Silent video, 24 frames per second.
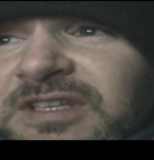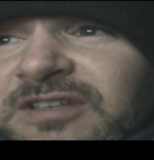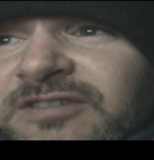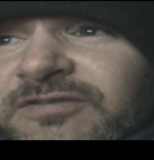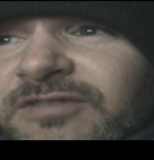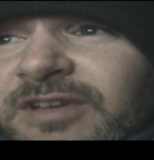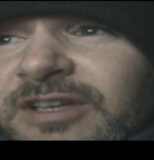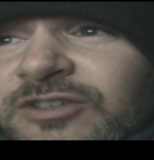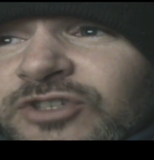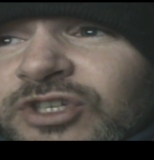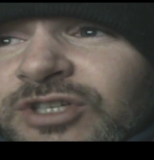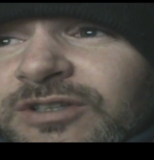
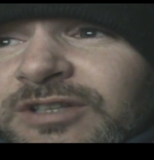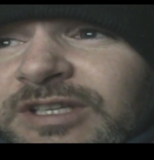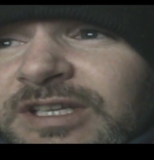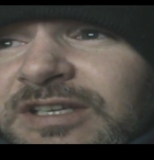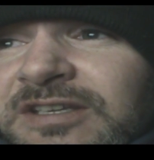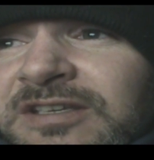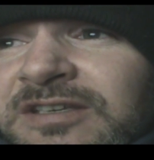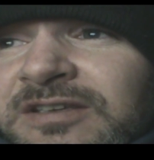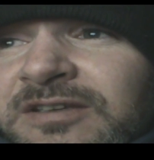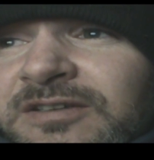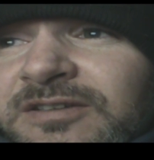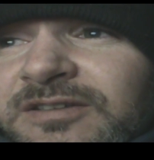
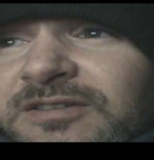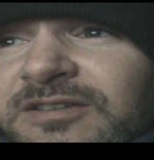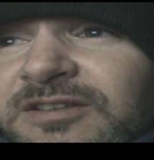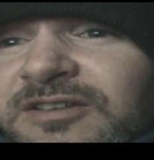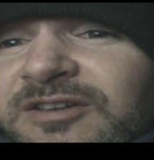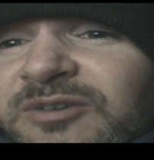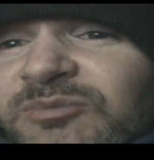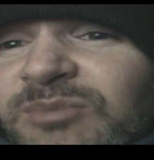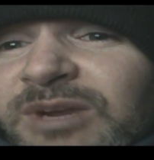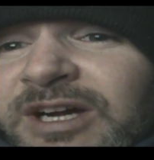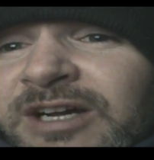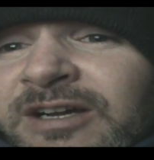eventually, you
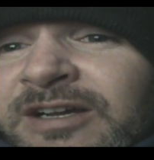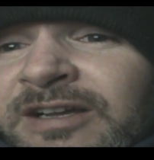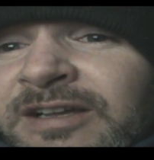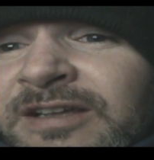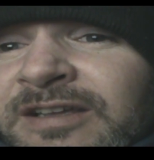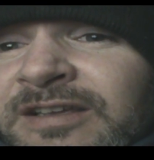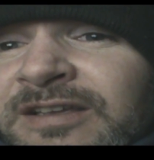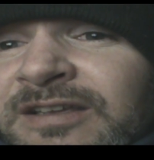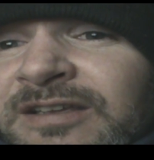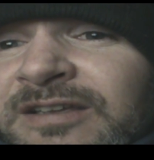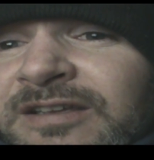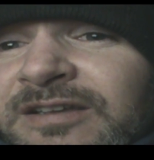know, by
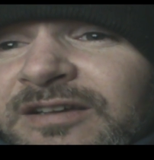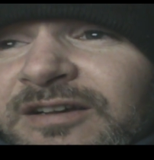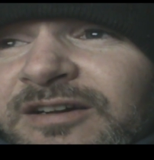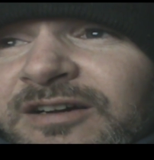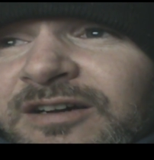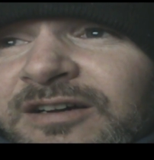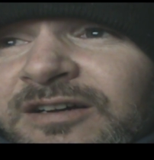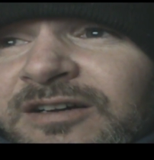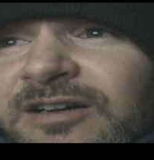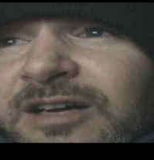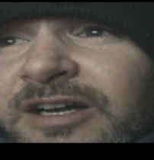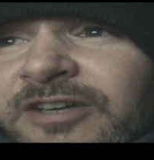
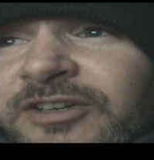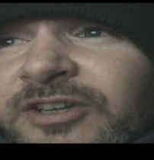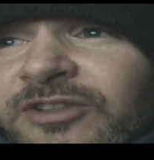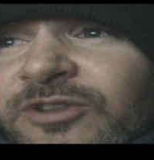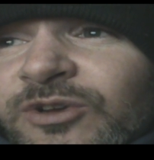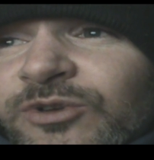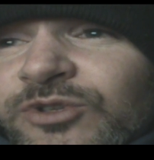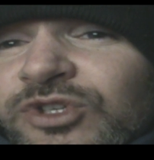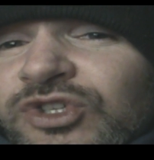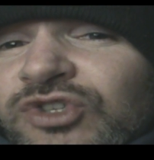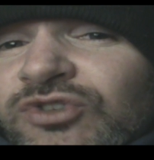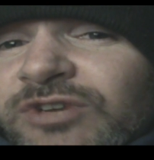under
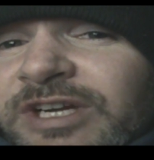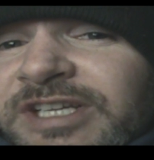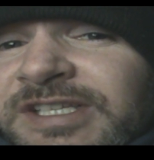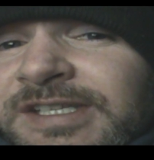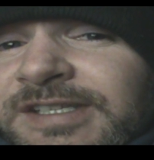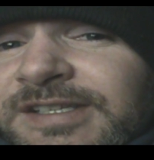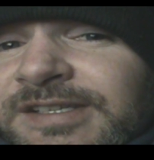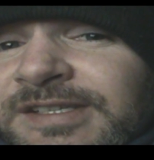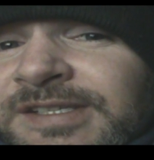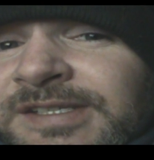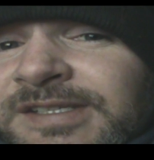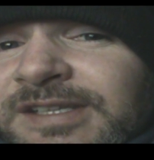those
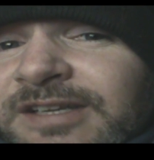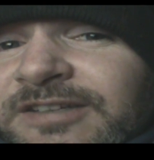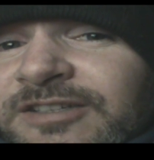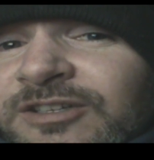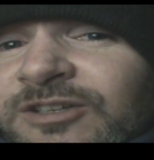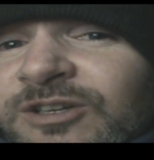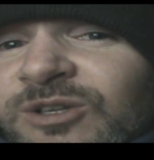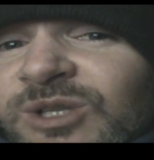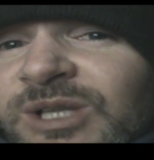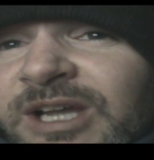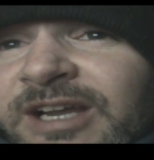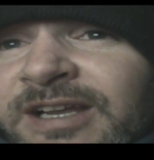stresses that
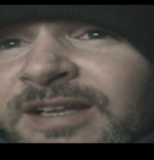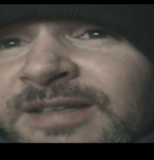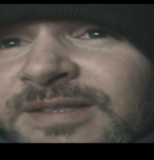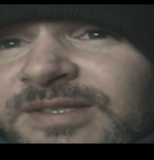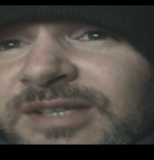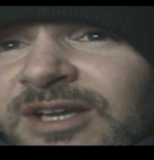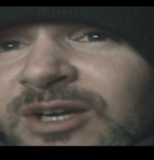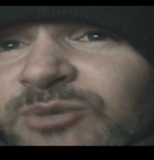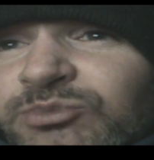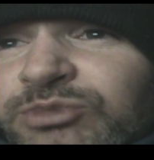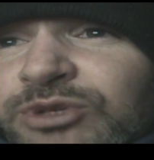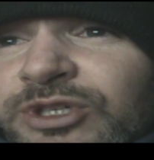your glands
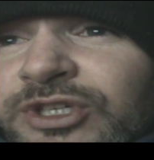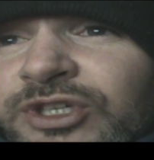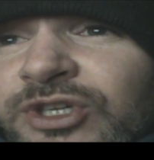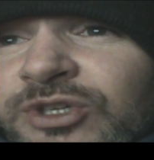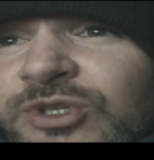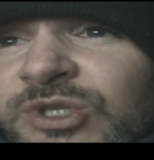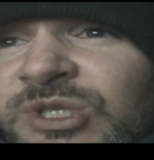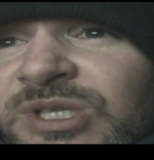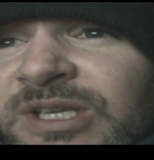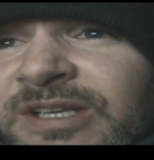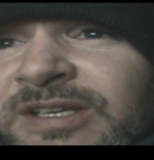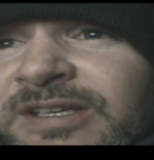aren't
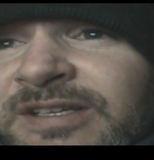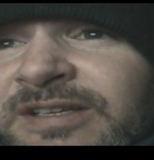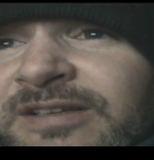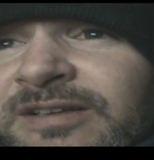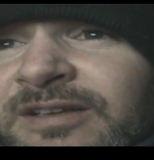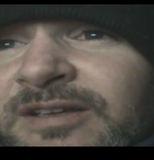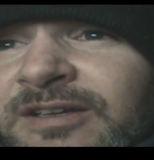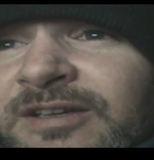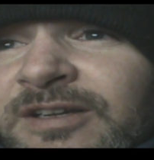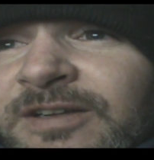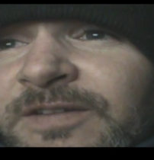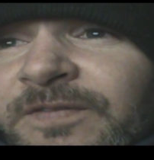producing
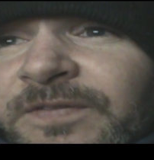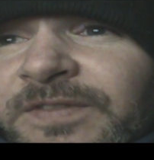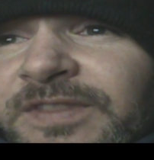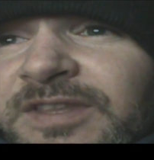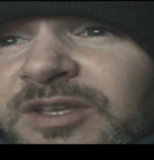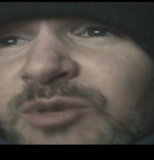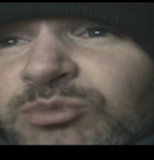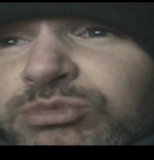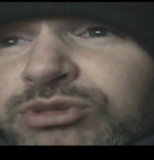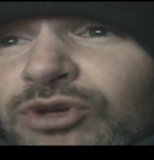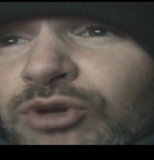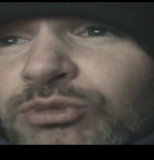
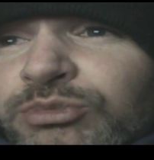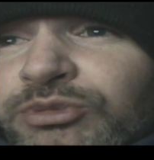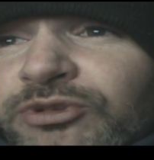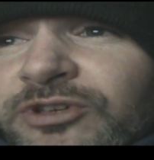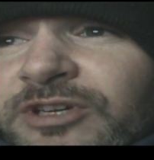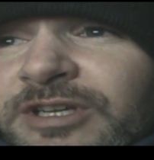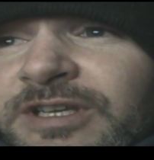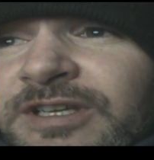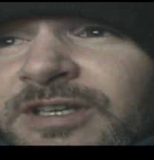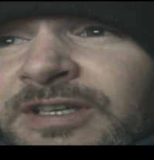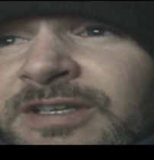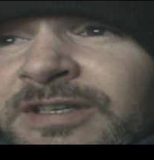the
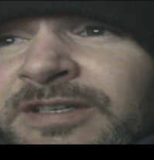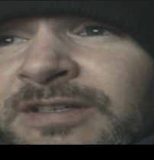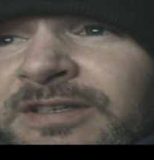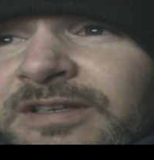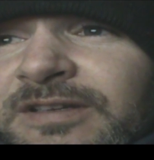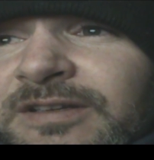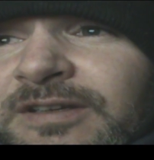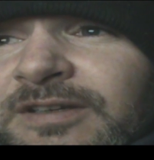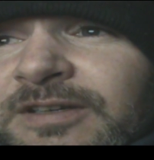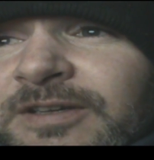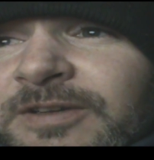appropriate